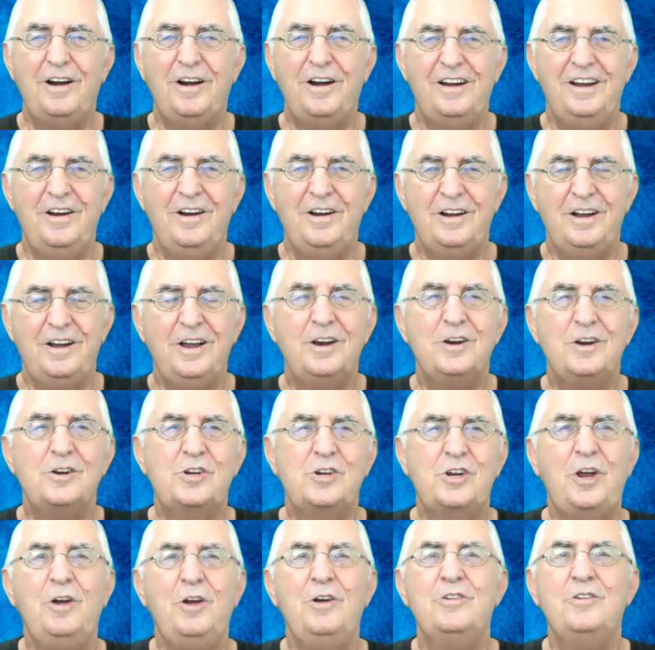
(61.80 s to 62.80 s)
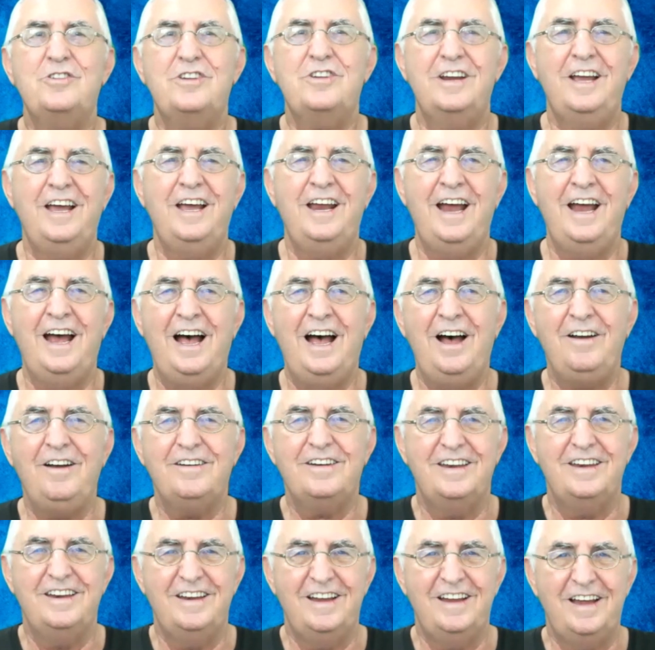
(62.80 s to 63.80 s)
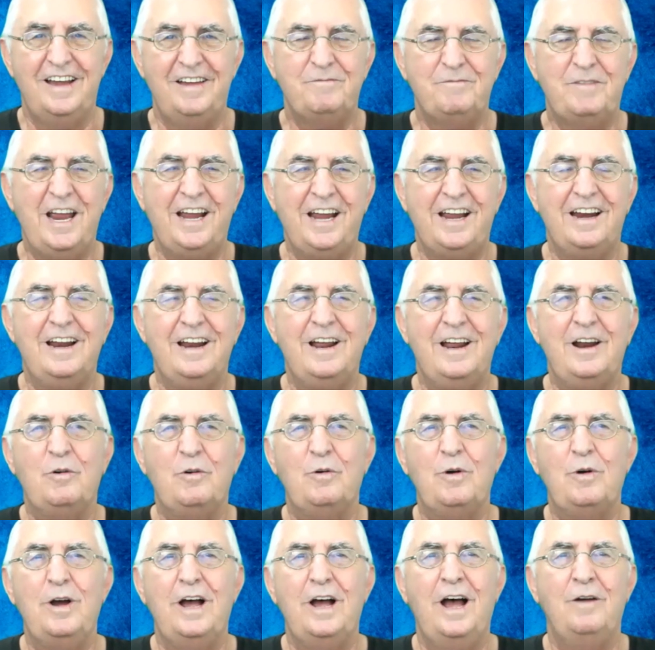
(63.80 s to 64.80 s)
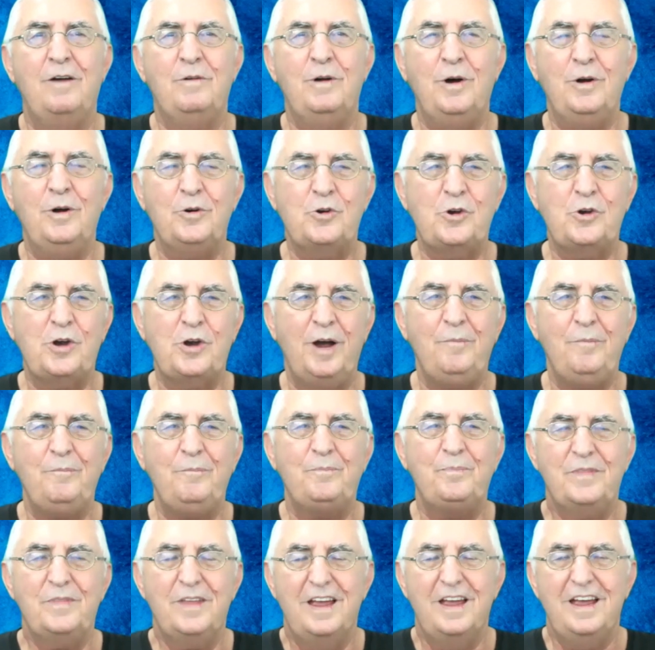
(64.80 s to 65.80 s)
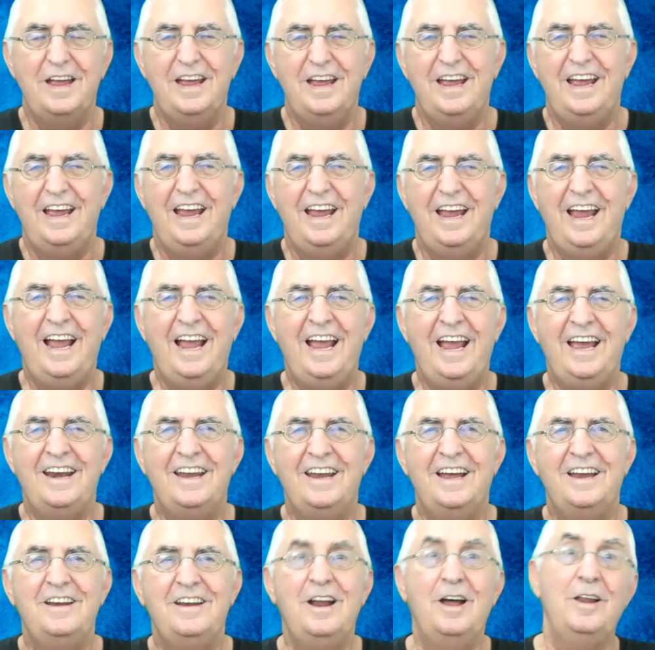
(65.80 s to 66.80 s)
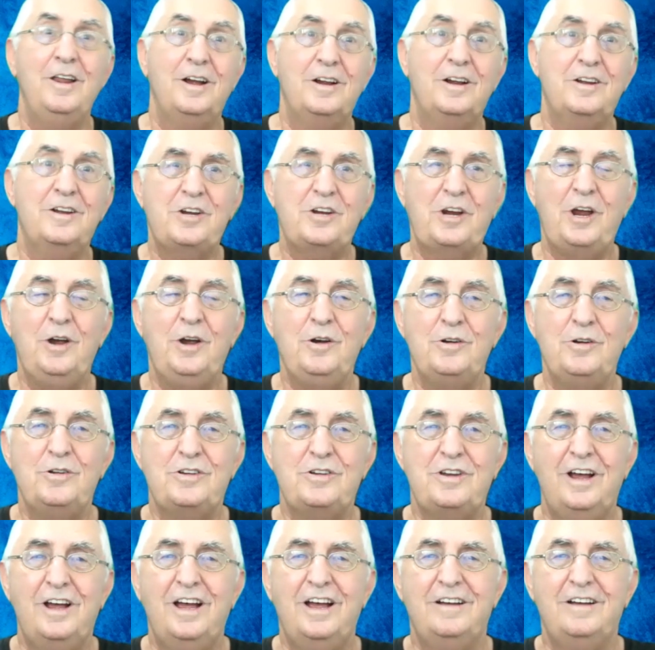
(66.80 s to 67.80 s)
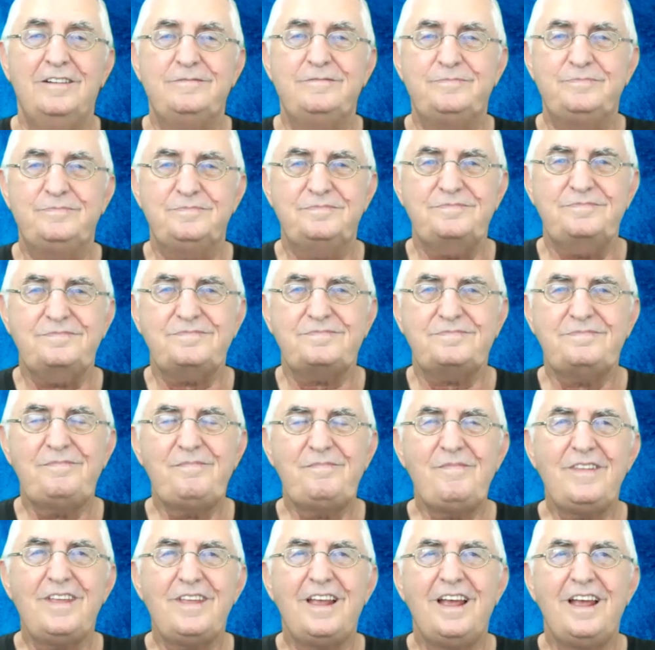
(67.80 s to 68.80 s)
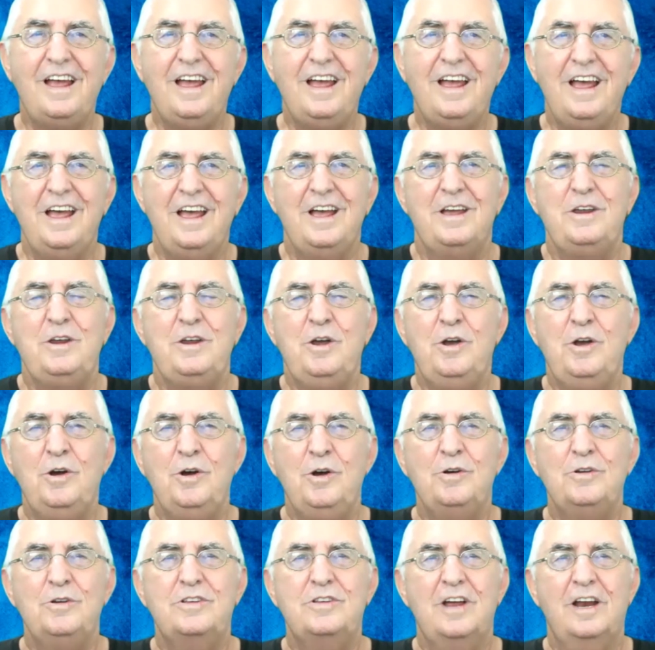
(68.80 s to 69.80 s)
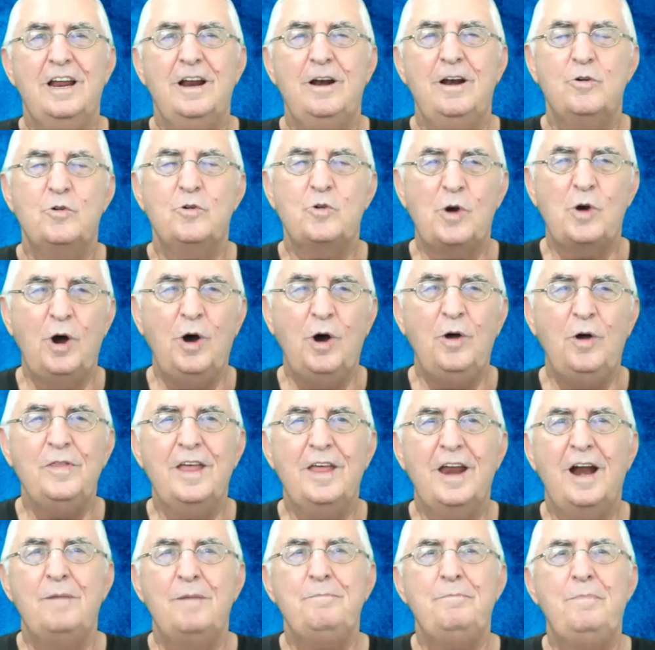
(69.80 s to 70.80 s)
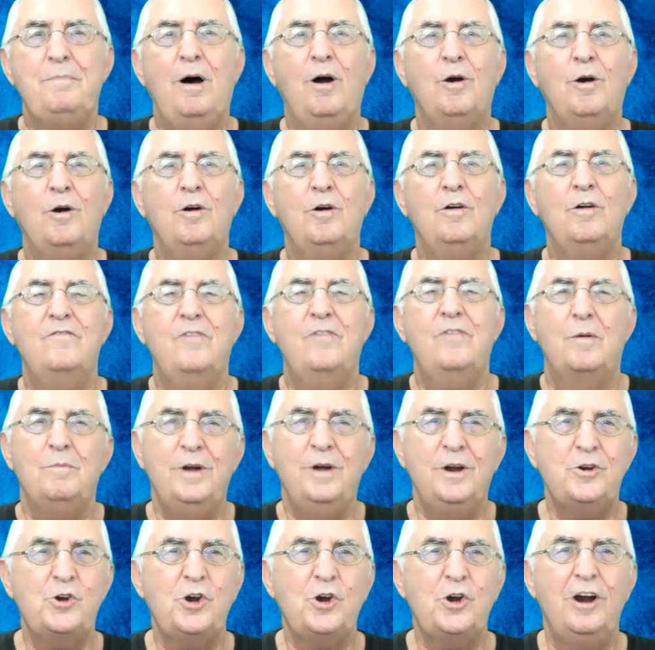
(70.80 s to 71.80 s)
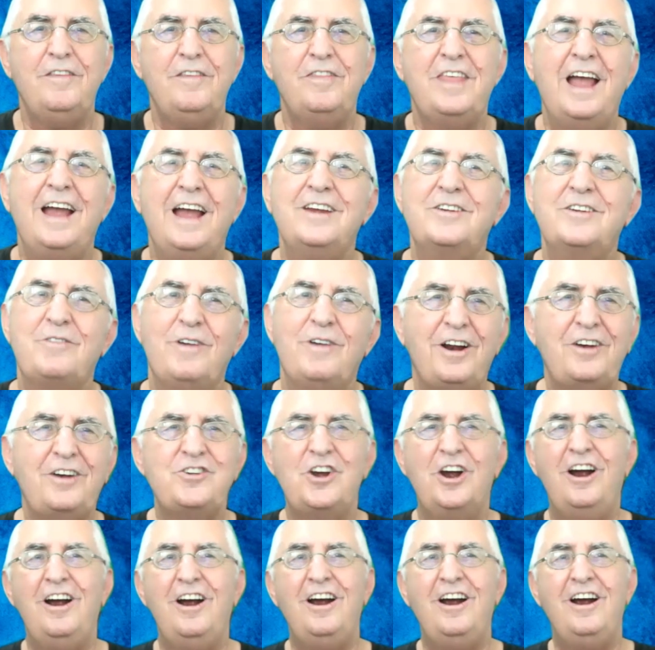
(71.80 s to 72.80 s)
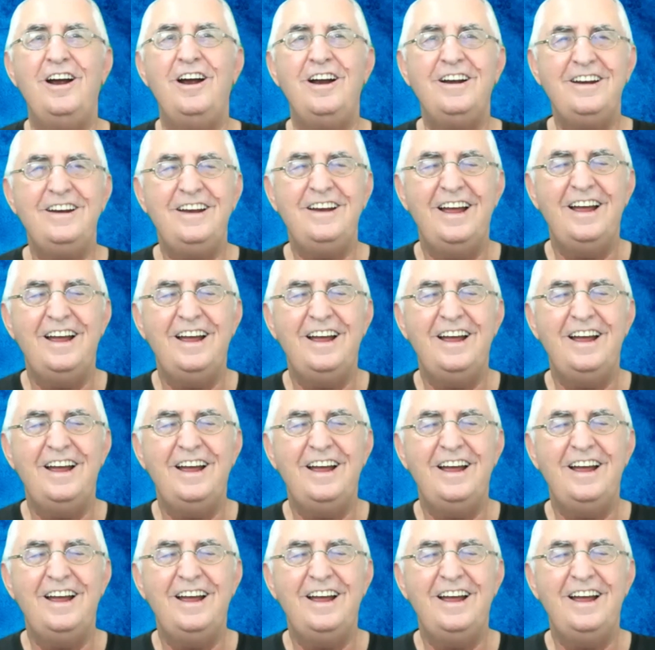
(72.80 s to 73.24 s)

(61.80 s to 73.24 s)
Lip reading: good excuse to get out, take a little road trip, and another excuse to use a little drone that I'm borrowing from Richard. Thanks, Richard.